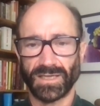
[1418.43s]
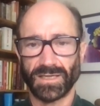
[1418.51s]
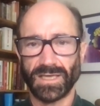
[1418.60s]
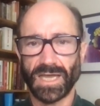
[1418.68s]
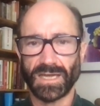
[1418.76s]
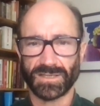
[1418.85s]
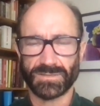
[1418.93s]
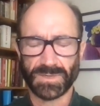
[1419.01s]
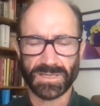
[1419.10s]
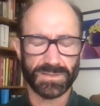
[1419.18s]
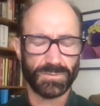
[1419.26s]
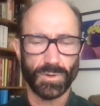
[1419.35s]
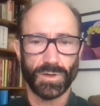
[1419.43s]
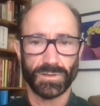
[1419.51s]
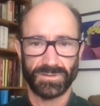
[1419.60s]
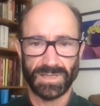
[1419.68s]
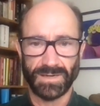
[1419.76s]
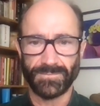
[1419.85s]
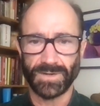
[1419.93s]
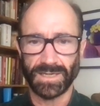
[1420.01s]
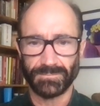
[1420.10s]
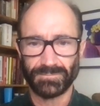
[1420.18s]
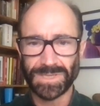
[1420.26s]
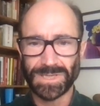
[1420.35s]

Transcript: And again, it's because we're all different.